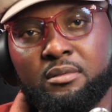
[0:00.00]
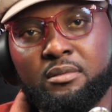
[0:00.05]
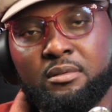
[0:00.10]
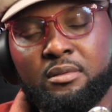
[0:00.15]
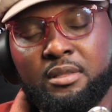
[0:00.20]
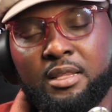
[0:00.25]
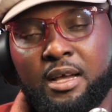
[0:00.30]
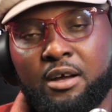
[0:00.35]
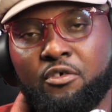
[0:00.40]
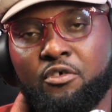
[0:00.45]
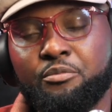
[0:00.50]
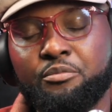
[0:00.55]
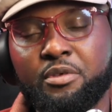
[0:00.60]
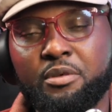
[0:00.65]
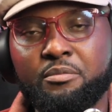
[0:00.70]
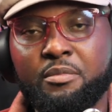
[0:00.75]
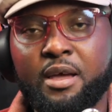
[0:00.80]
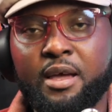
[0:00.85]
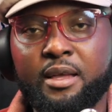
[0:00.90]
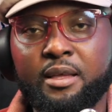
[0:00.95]
That would be
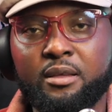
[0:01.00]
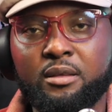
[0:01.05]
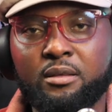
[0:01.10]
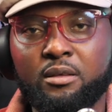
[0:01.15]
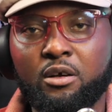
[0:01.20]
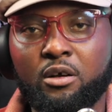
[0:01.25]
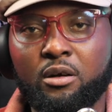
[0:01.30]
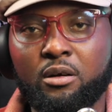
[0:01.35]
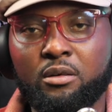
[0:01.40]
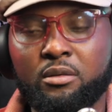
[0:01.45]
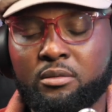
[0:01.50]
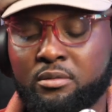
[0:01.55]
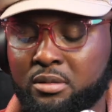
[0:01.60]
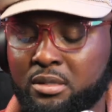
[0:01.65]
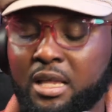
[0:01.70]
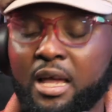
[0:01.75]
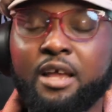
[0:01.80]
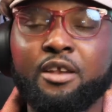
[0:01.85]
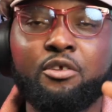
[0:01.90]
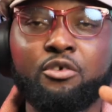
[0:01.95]
my
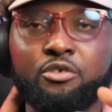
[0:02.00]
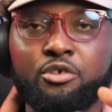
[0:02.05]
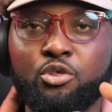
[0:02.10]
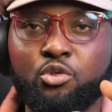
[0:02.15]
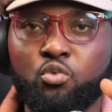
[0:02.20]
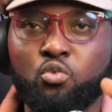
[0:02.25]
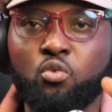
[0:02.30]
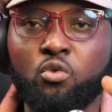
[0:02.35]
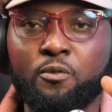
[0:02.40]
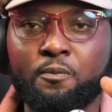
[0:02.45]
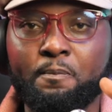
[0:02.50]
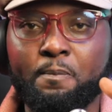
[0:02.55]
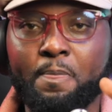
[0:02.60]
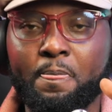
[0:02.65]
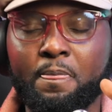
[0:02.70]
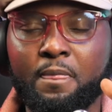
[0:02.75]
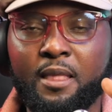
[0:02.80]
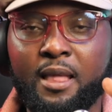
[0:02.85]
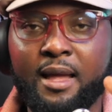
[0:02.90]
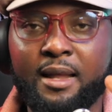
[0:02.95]
stand on this one.
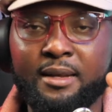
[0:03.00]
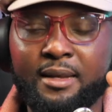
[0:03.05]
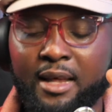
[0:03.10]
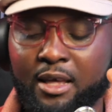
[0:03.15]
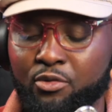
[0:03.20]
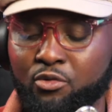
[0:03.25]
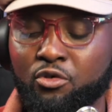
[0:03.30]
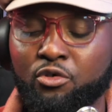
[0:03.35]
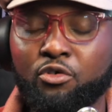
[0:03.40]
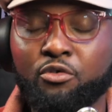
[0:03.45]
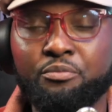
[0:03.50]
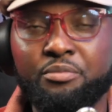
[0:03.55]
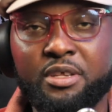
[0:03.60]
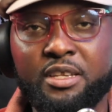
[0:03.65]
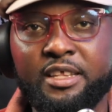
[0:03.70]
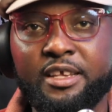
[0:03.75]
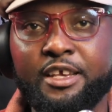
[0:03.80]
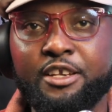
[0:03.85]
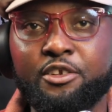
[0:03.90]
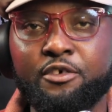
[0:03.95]
And that's going to be
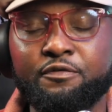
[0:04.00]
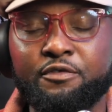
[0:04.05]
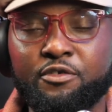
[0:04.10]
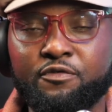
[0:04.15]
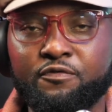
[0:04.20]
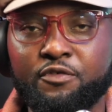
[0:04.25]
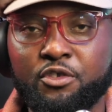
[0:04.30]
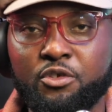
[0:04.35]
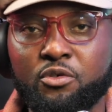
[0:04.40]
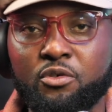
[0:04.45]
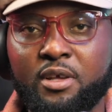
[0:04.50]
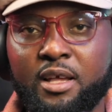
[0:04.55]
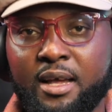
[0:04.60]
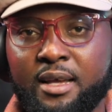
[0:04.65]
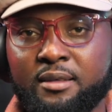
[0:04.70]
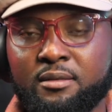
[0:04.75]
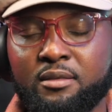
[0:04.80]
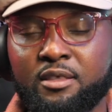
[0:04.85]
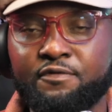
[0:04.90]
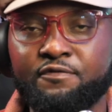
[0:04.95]
the end of this video,
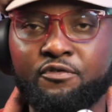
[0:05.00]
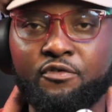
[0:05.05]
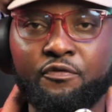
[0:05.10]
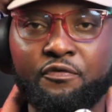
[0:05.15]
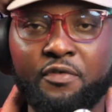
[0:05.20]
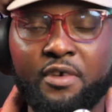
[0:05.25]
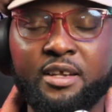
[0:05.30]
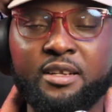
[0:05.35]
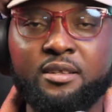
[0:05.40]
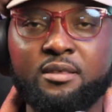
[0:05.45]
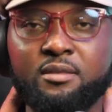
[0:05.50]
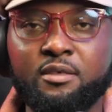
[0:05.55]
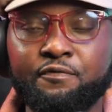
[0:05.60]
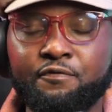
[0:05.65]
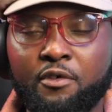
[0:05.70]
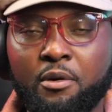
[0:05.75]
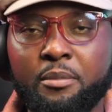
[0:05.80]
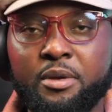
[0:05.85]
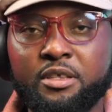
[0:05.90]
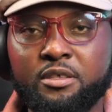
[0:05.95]
guys. If you find this
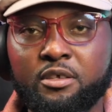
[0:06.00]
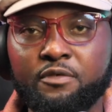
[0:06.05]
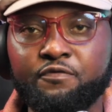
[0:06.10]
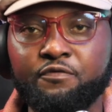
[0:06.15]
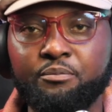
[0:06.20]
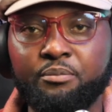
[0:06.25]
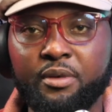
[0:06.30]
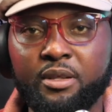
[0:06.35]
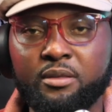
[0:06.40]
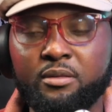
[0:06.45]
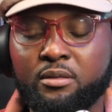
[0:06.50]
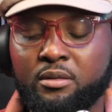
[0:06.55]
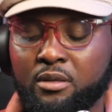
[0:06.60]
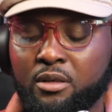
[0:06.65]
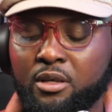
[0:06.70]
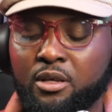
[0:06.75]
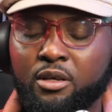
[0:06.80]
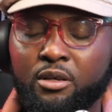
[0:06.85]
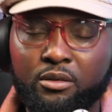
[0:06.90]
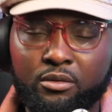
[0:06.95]
informative, please
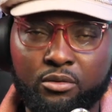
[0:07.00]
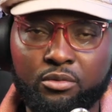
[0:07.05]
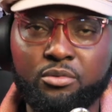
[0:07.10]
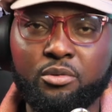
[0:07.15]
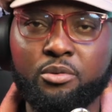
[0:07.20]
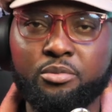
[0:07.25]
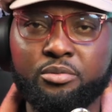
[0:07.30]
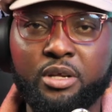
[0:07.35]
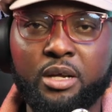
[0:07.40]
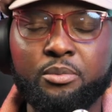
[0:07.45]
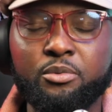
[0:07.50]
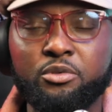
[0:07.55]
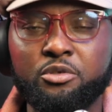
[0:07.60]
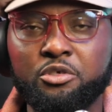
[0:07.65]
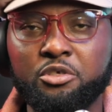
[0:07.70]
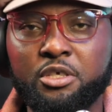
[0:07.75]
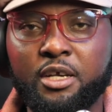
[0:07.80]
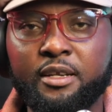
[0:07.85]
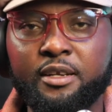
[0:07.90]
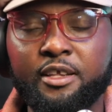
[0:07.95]
do subscribe to the
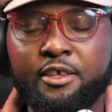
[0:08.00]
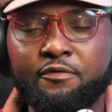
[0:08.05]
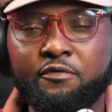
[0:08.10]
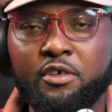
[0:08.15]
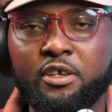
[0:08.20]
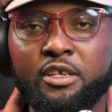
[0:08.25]
channel if you're